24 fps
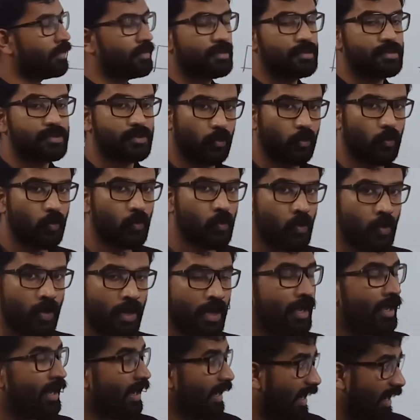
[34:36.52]
So
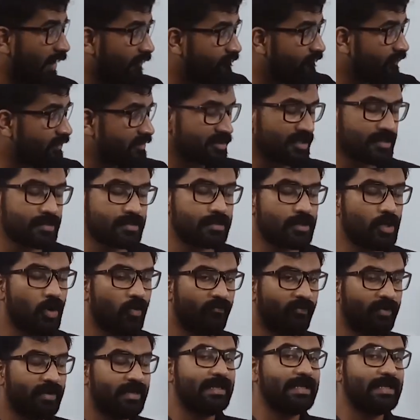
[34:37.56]
efficiency of an